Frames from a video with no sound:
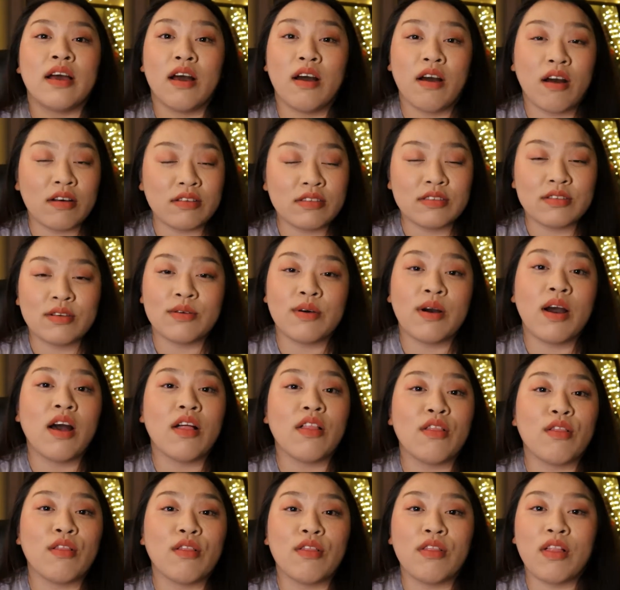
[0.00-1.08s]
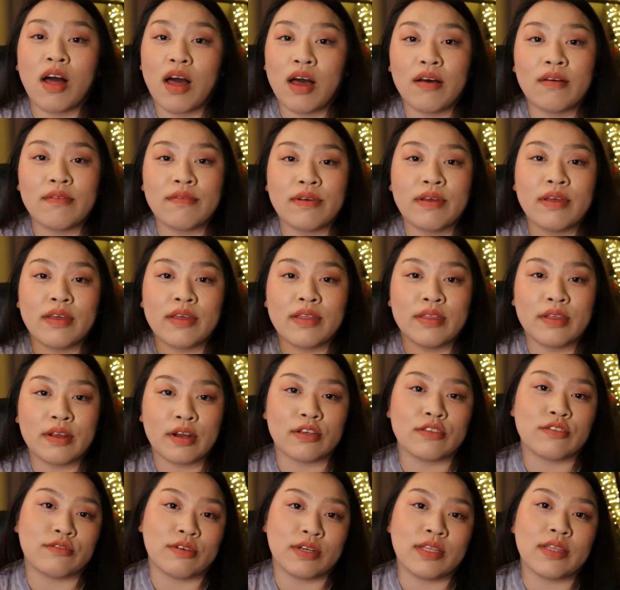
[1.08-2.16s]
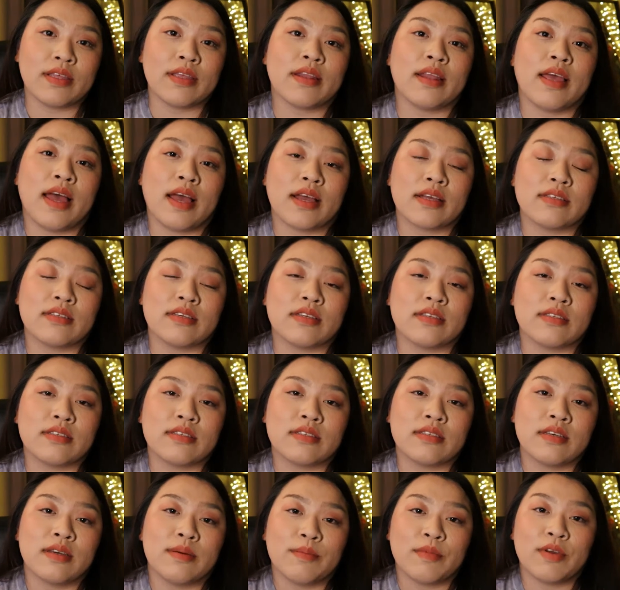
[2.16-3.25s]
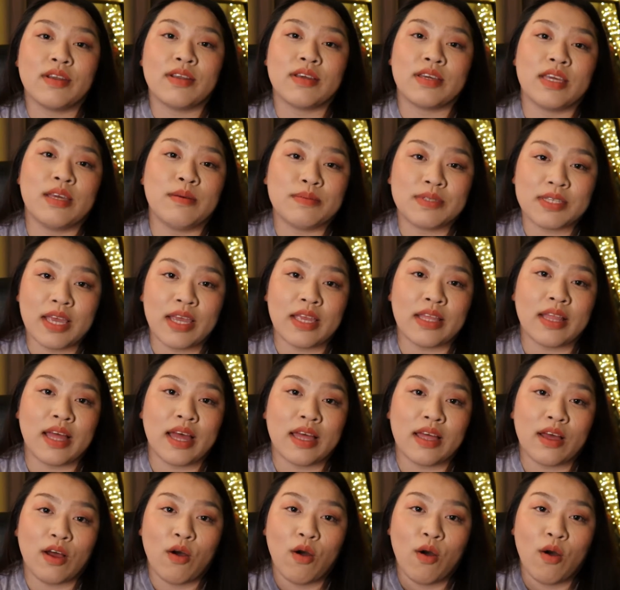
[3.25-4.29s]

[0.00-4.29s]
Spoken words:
Also love their Australian accents. I'm gonna keep saying that.